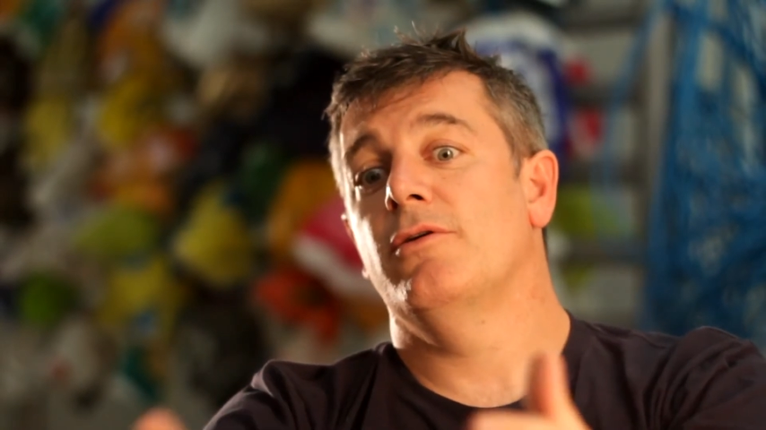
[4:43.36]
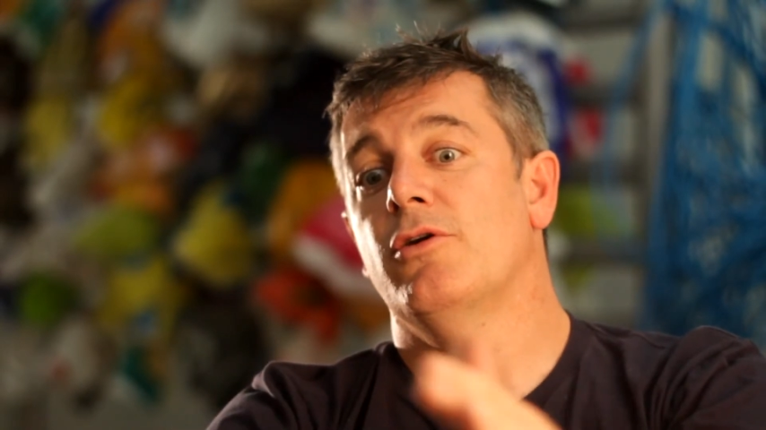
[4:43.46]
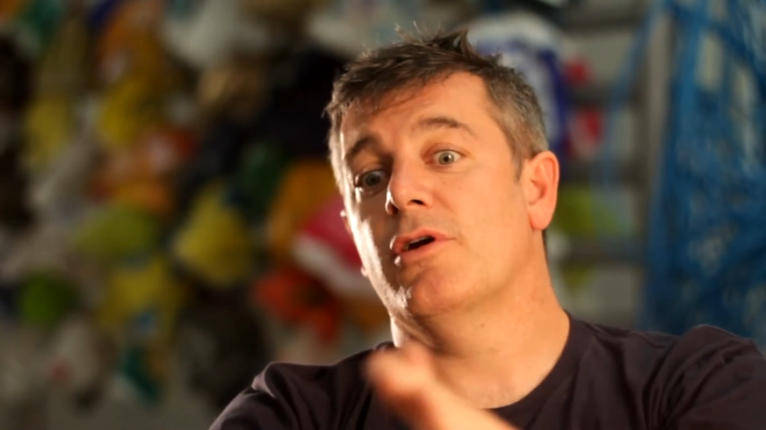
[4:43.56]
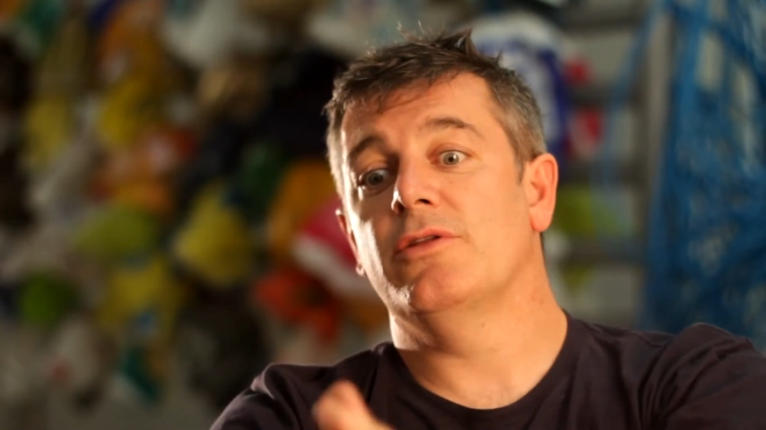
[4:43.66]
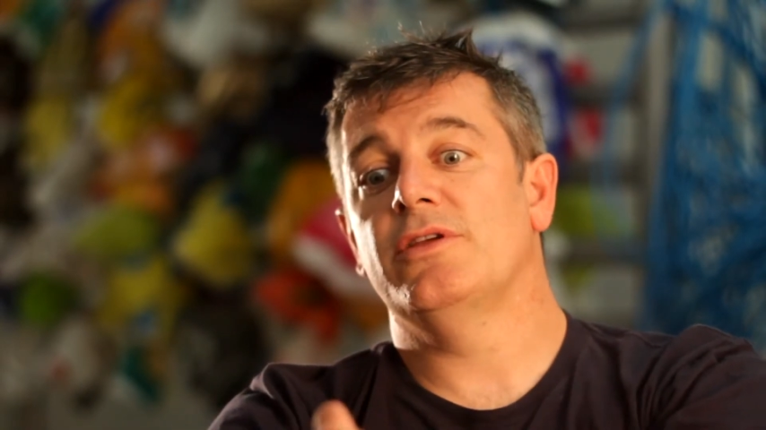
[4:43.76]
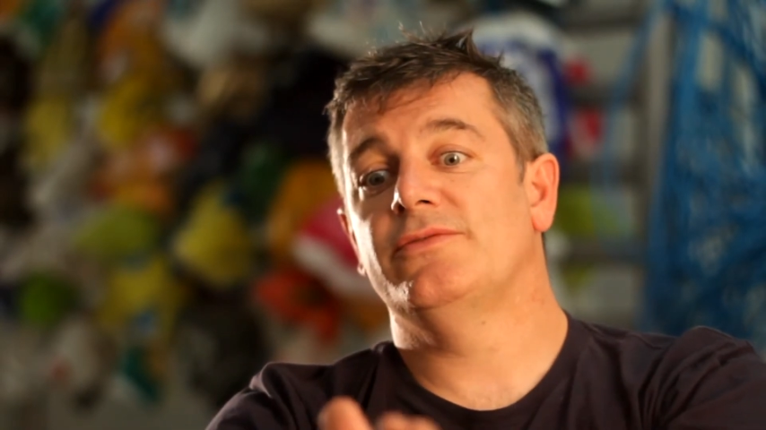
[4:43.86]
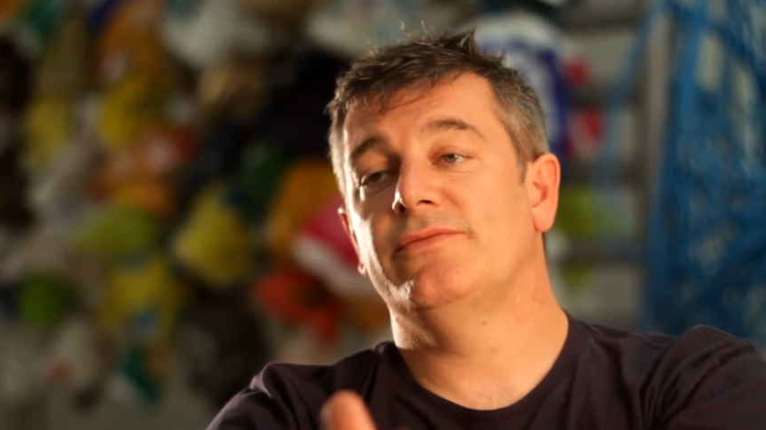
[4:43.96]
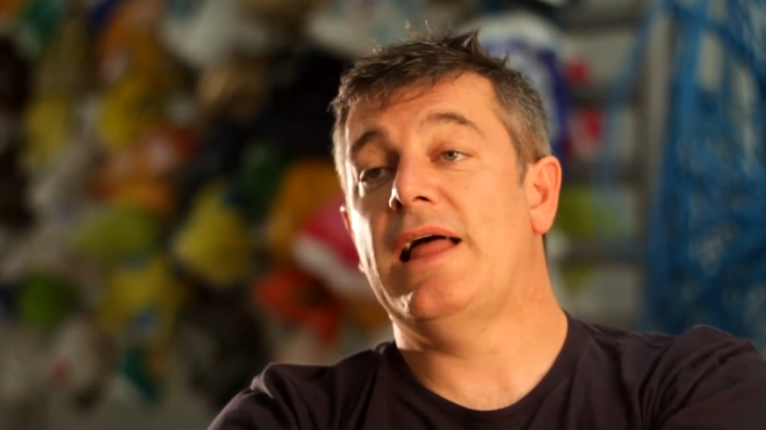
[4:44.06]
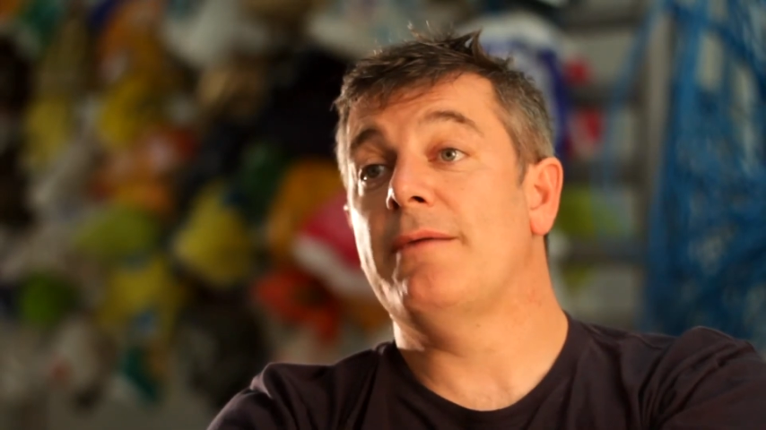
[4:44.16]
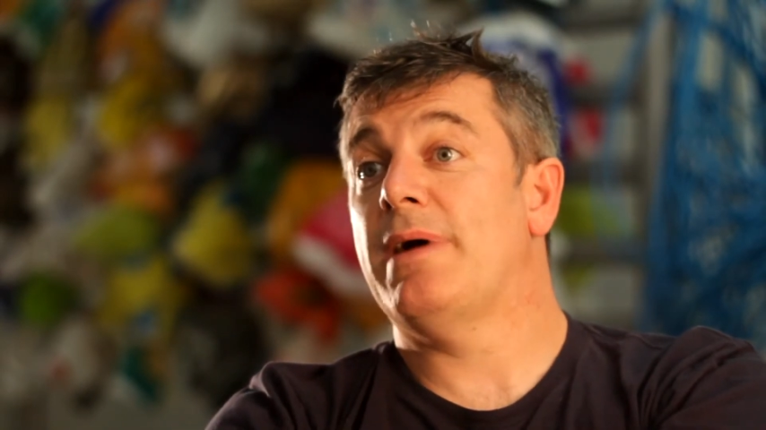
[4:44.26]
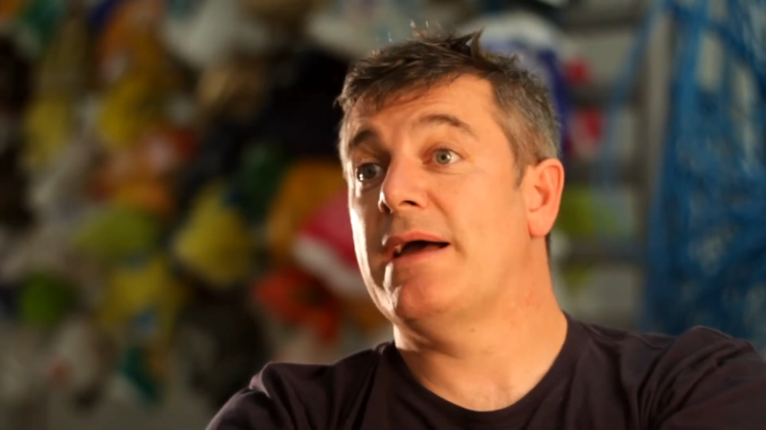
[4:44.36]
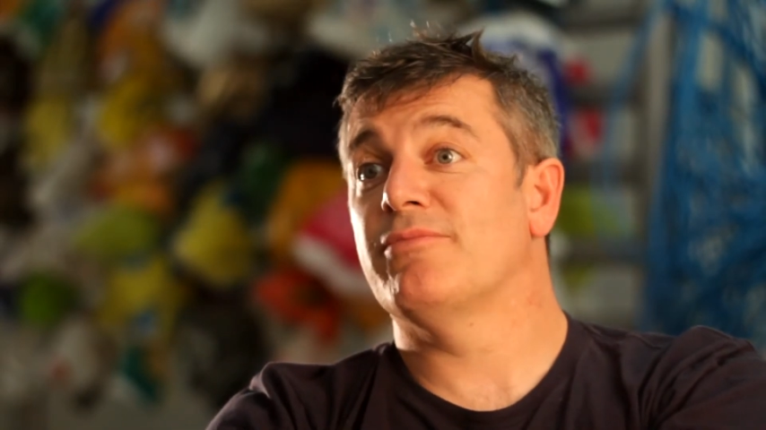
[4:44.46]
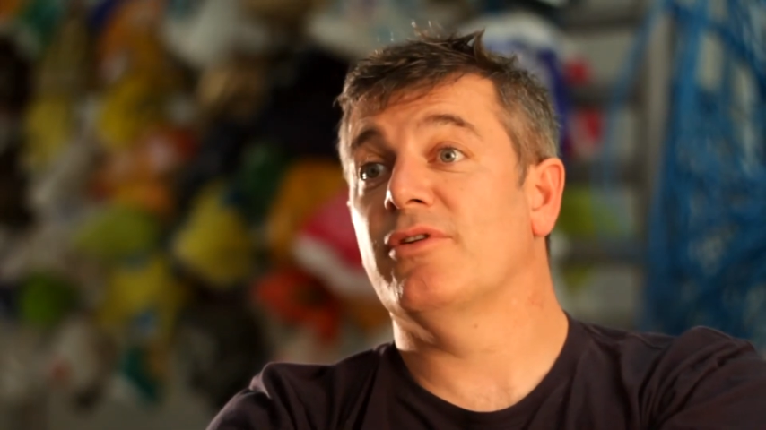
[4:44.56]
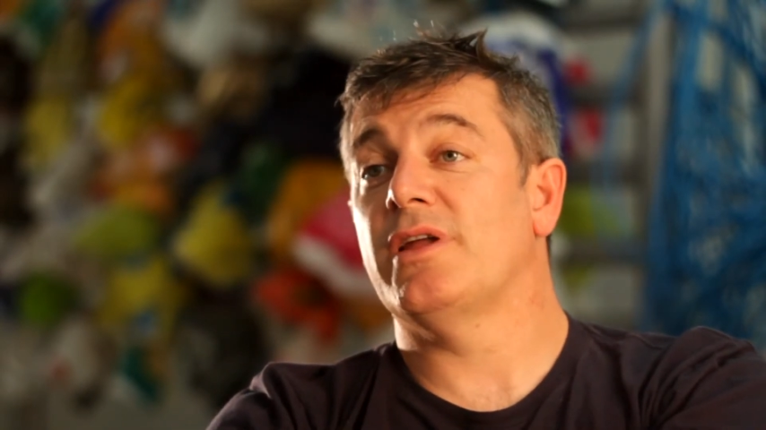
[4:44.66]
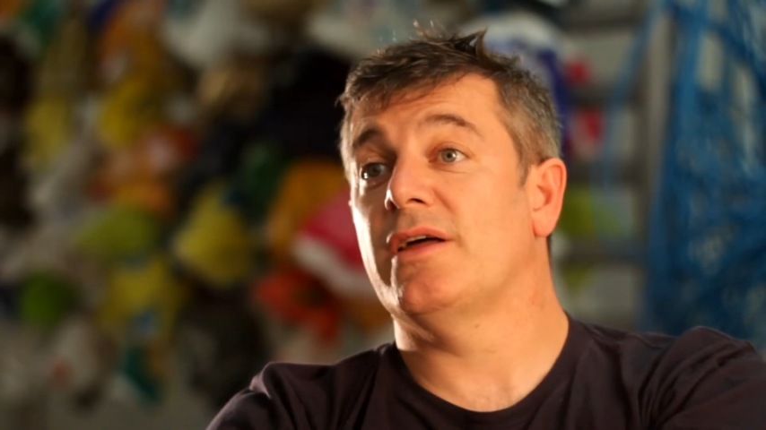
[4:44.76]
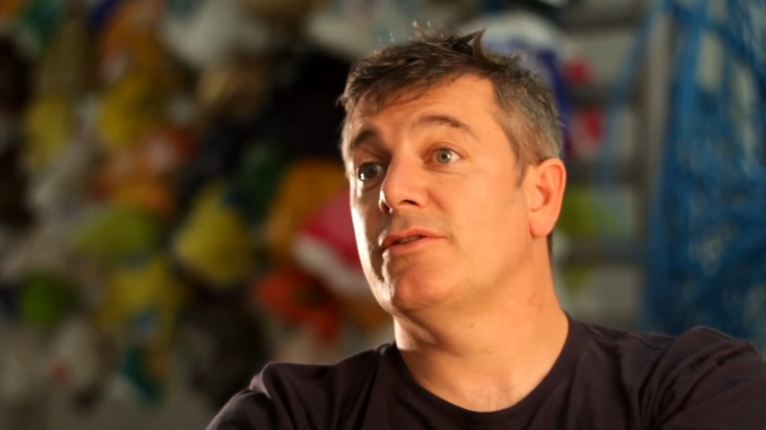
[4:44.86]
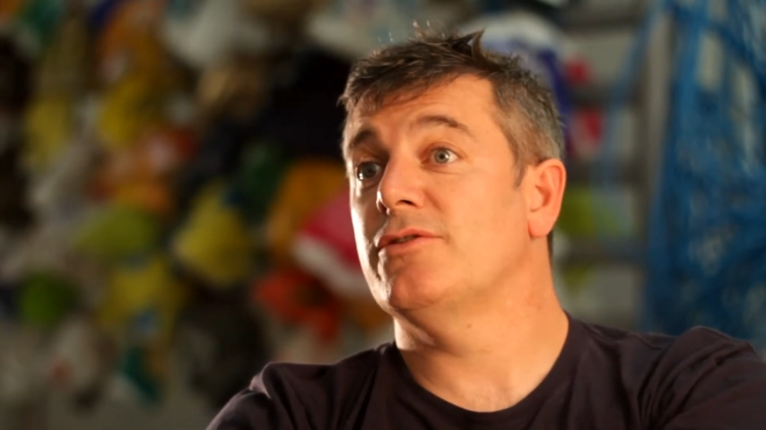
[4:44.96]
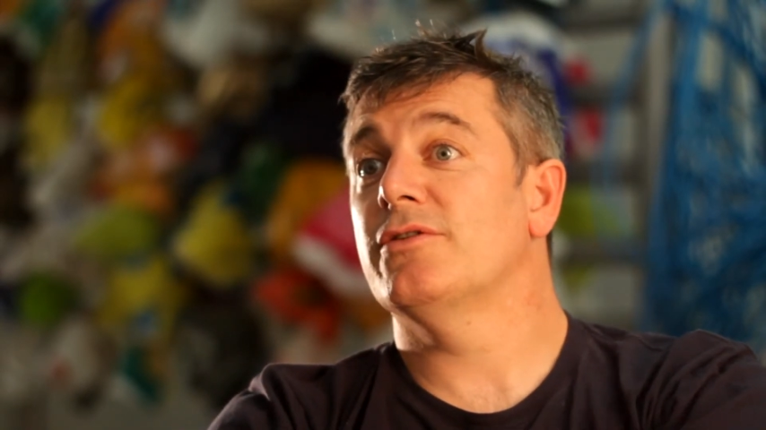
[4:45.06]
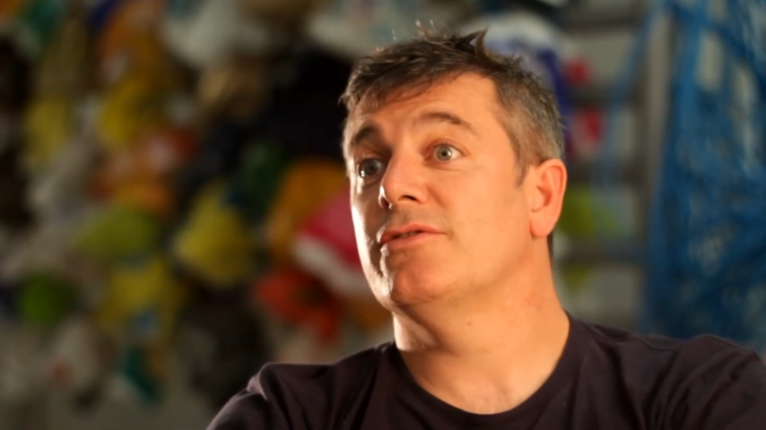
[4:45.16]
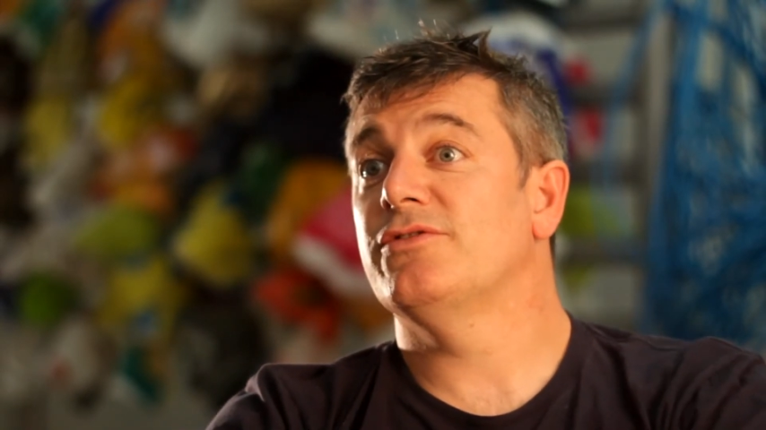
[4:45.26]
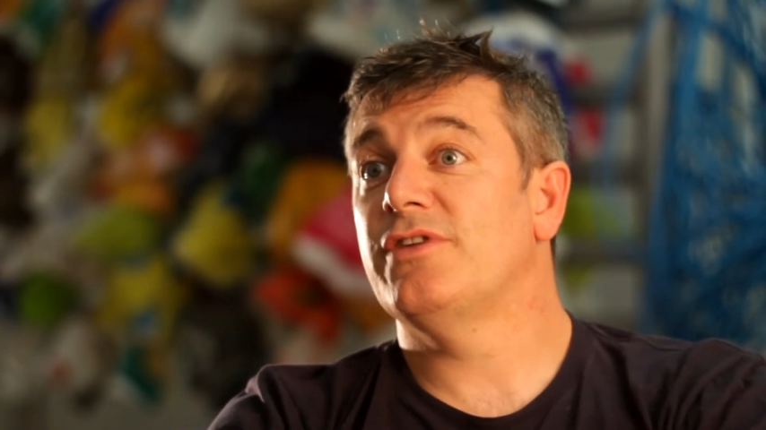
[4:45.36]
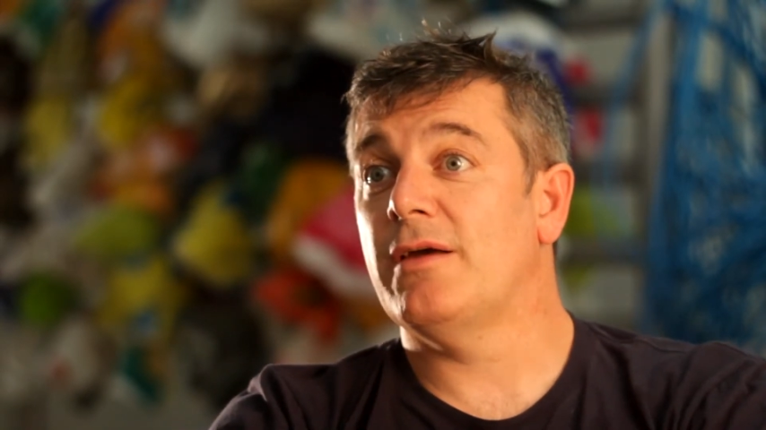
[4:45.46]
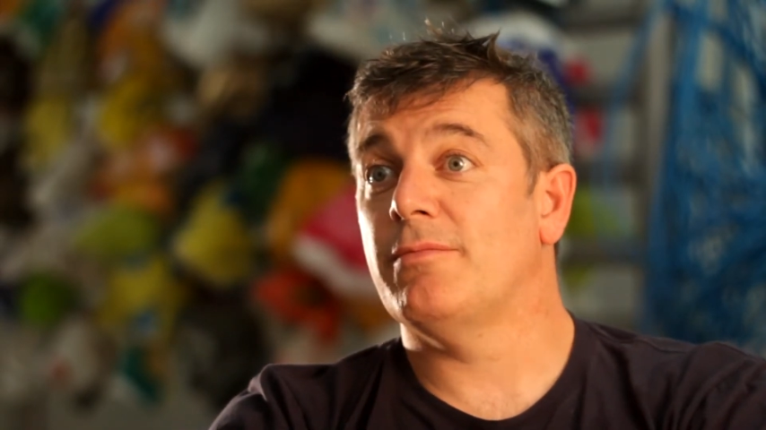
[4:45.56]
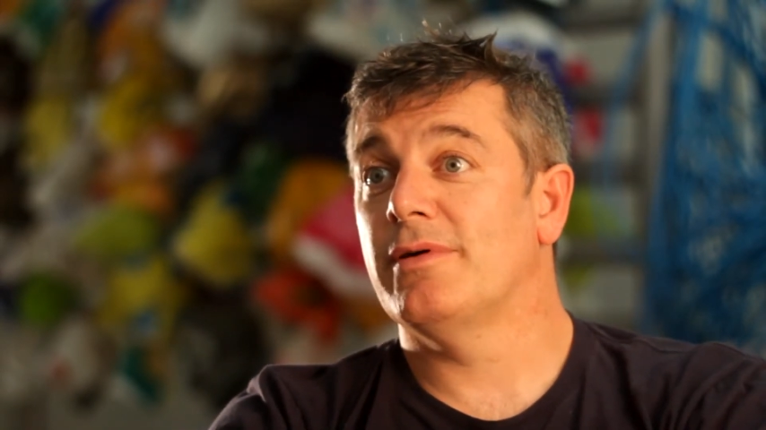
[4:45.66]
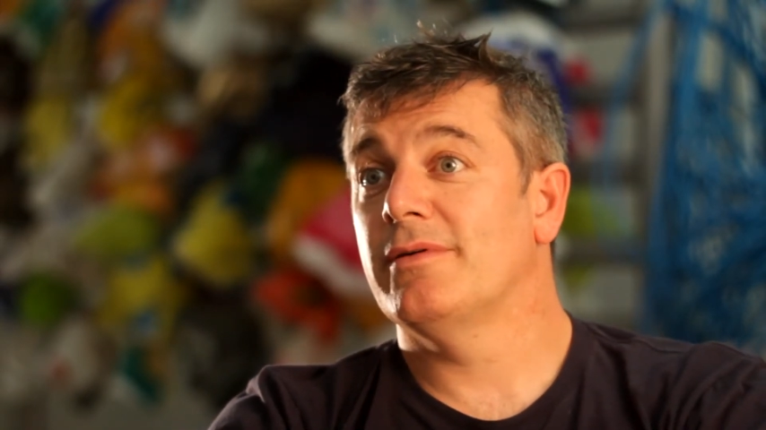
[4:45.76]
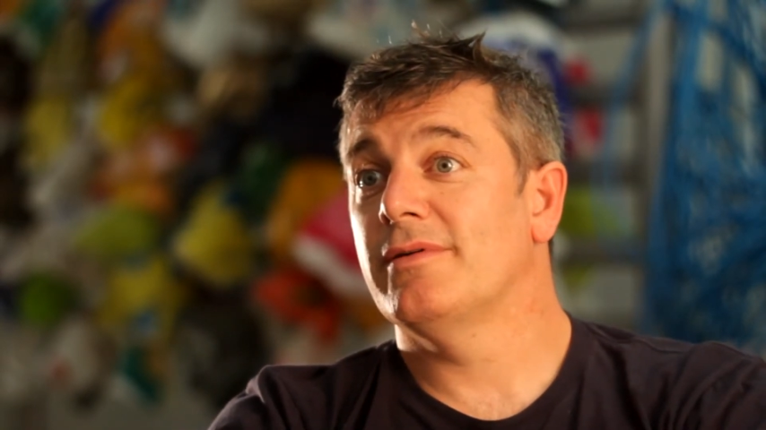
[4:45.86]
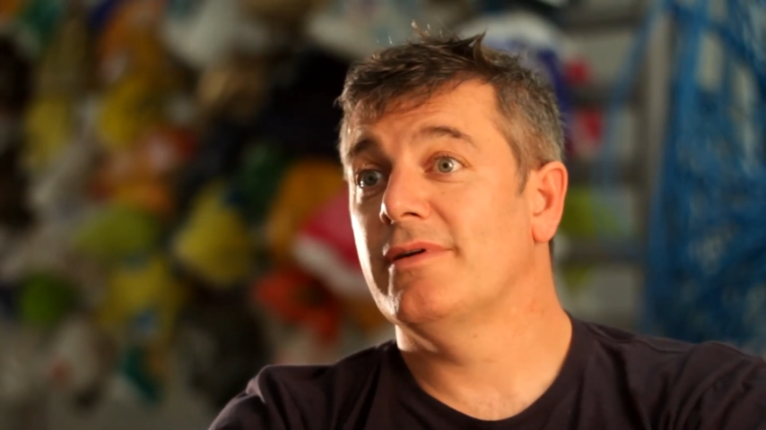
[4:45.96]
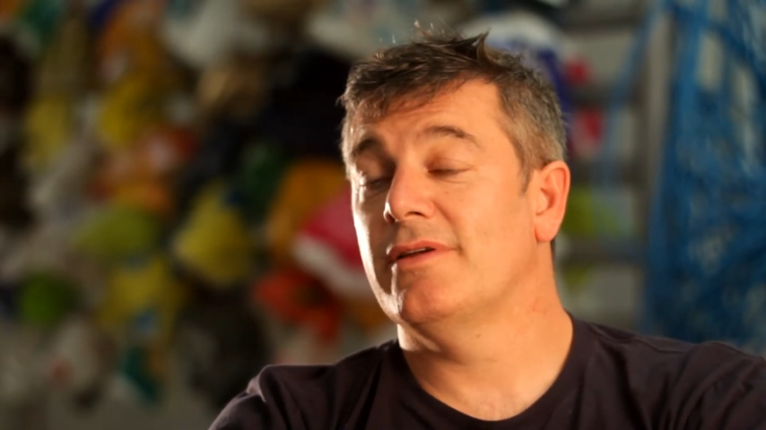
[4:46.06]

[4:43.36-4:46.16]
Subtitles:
you've got this flat pack product that you can ship.